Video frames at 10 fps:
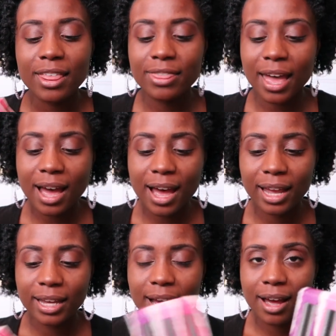that
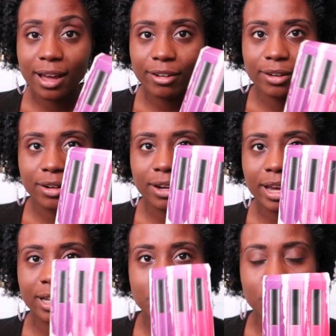I got
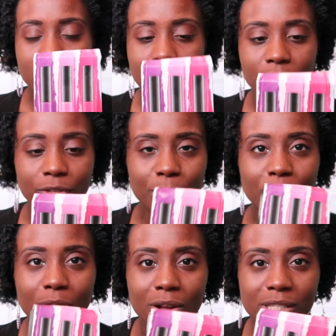as well from
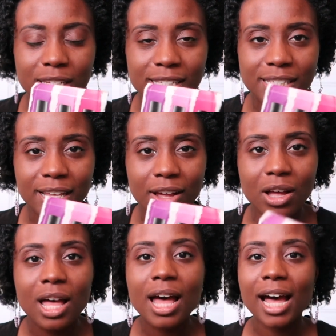the Ulta
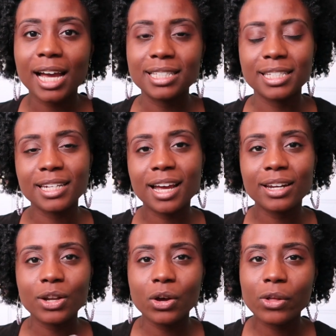sale. I did not
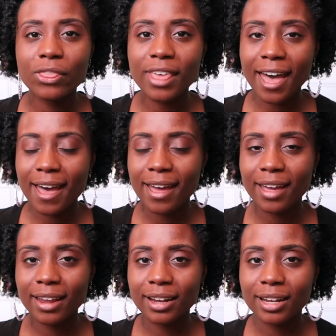know
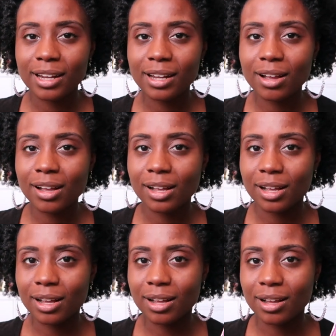that
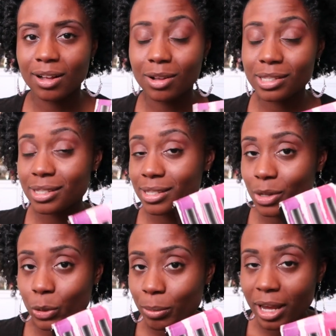Ulta
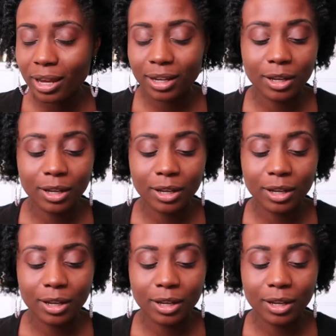sold MAC.